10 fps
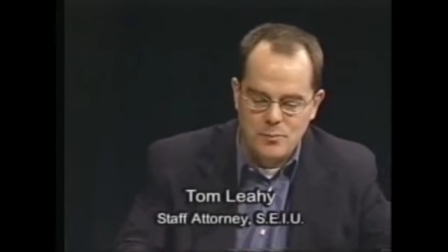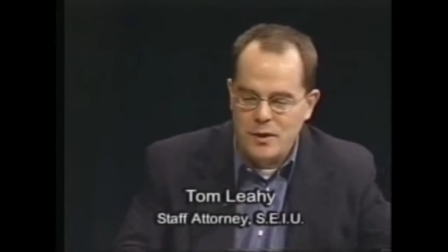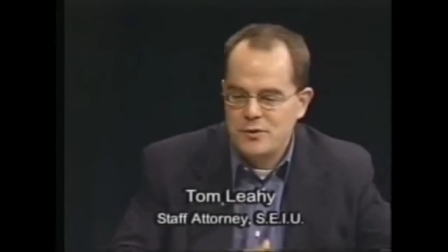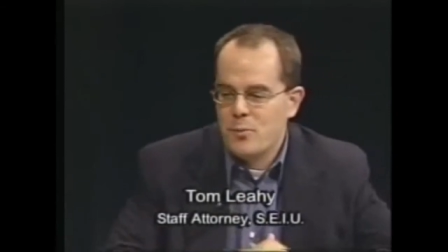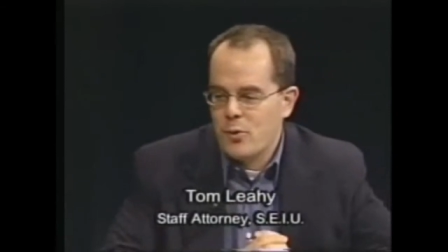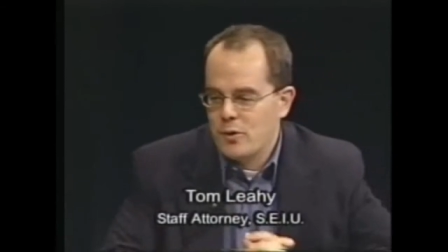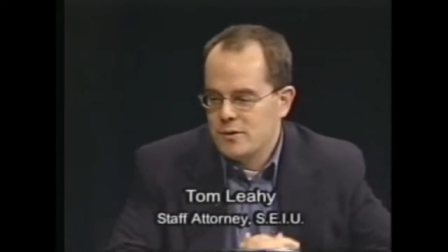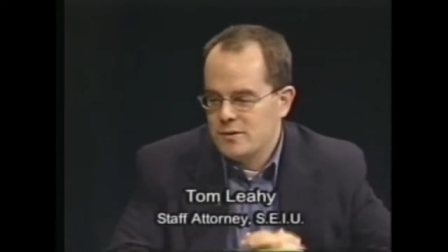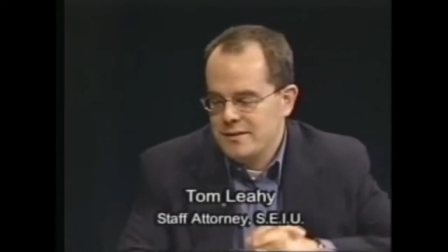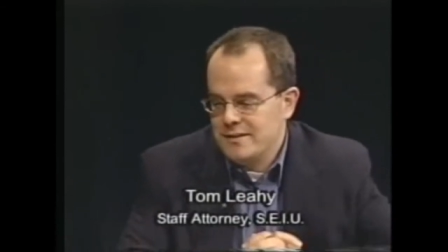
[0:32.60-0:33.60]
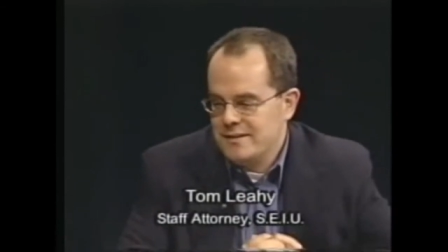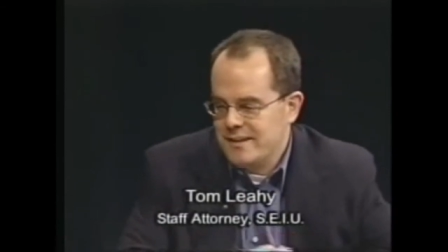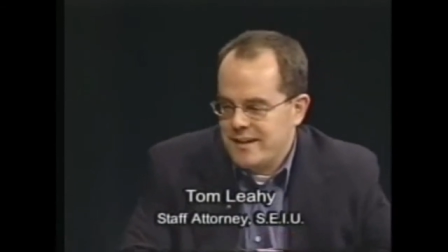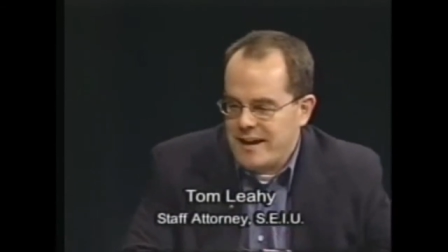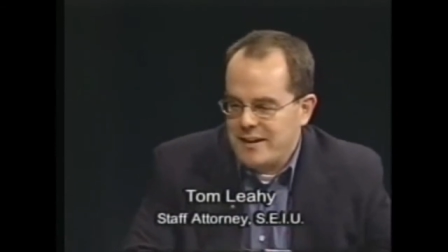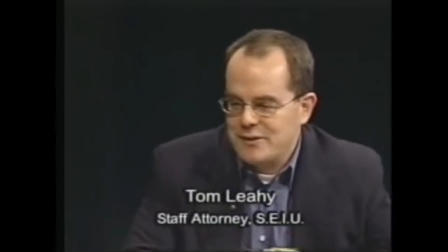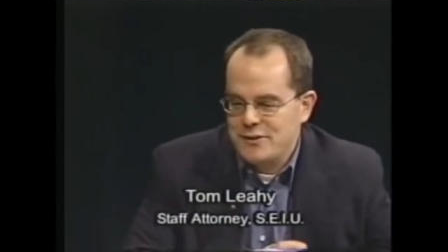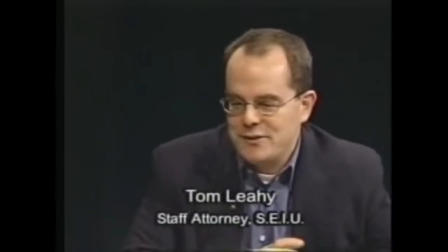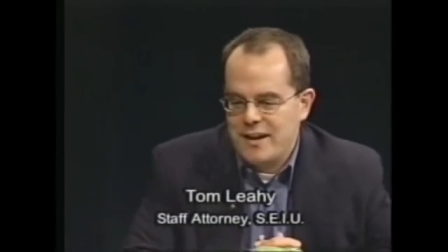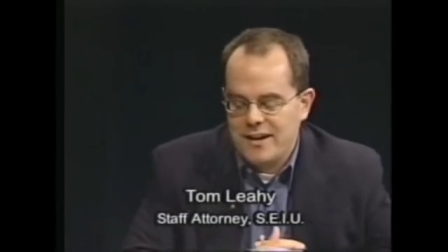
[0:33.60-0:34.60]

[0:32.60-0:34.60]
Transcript: much more, I guess,